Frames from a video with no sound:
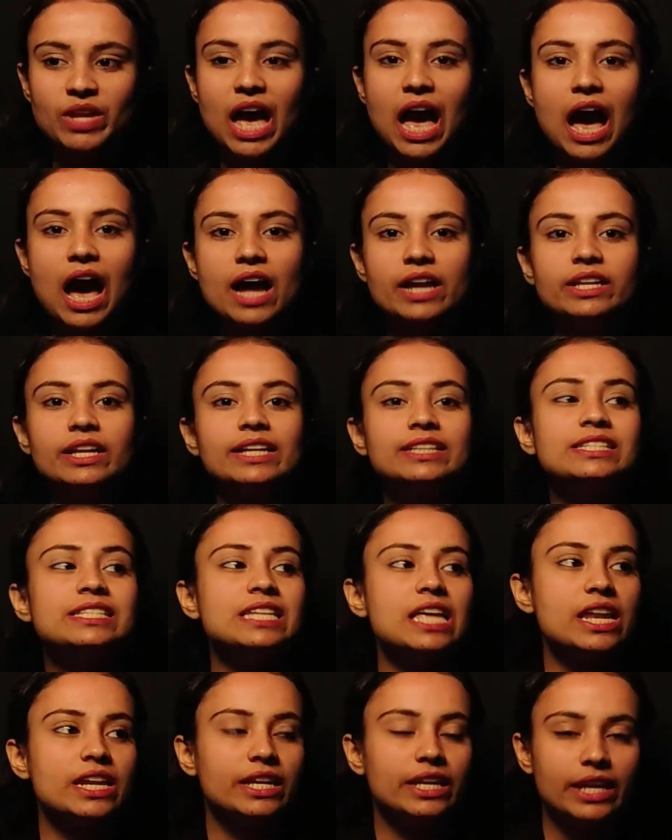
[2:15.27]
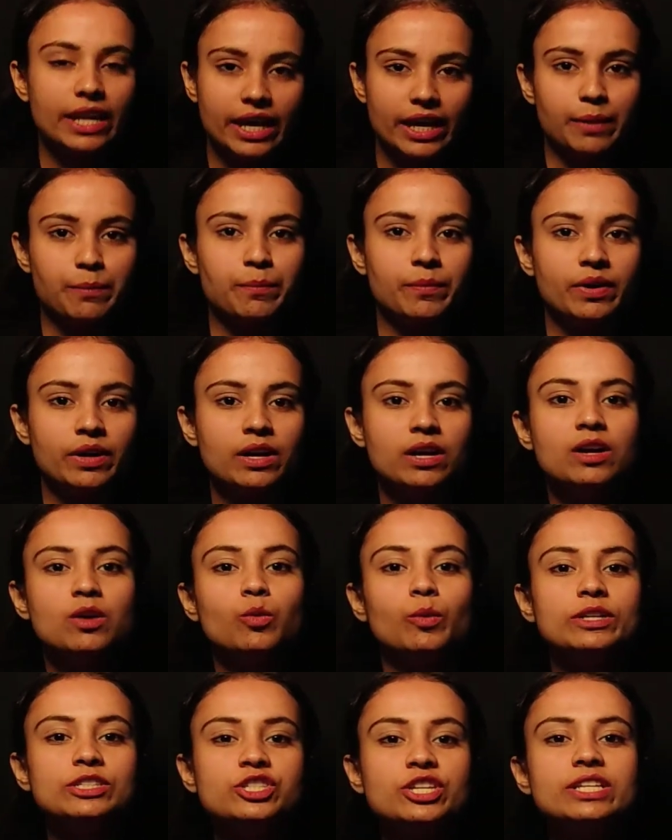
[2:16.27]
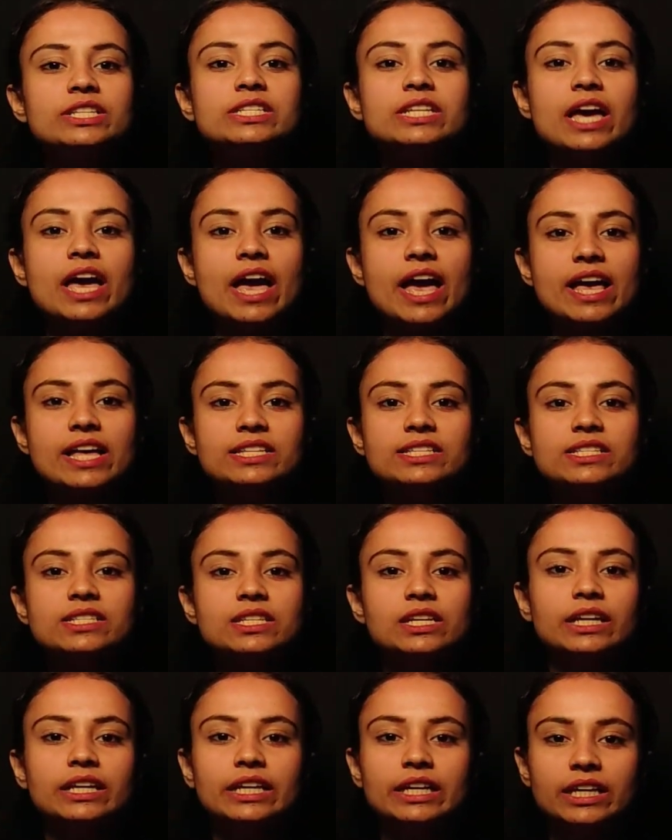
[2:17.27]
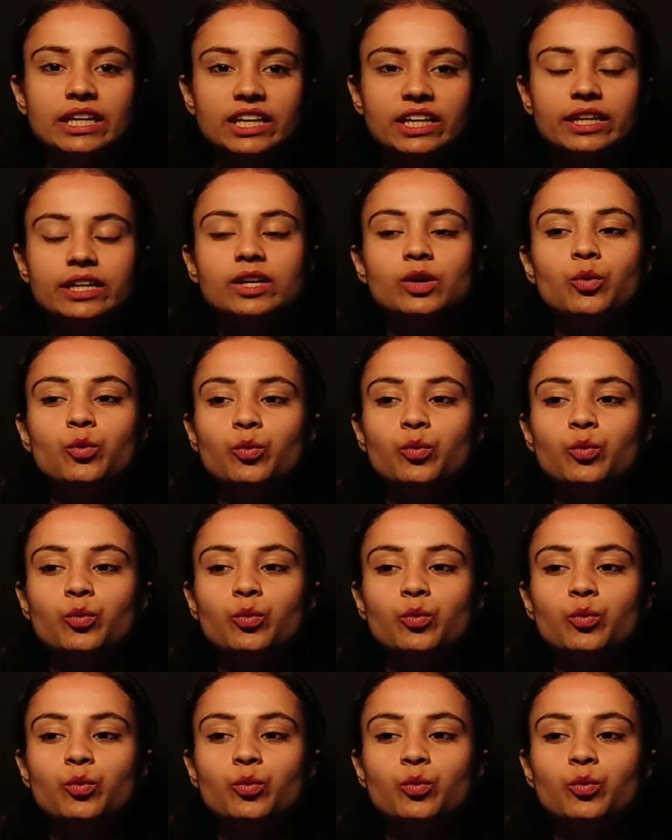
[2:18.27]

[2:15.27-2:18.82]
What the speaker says: and its name, which is S-E-V-E-N,